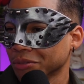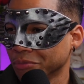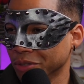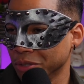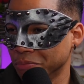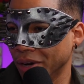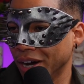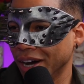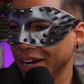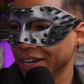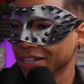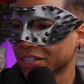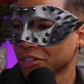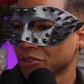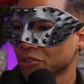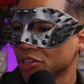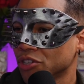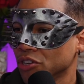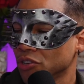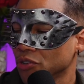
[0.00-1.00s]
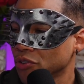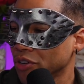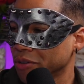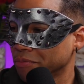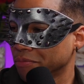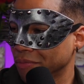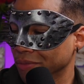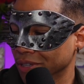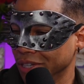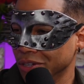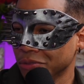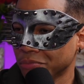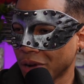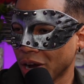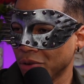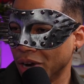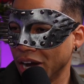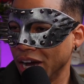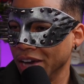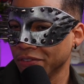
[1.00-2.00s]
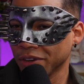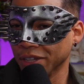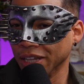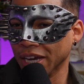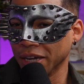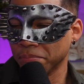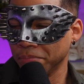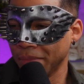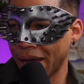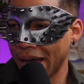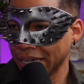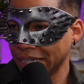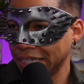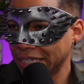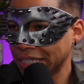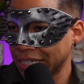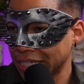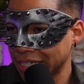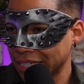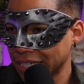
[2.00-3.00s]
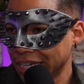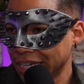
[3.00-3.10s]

someone's bi, and so you and my wife are like magnets.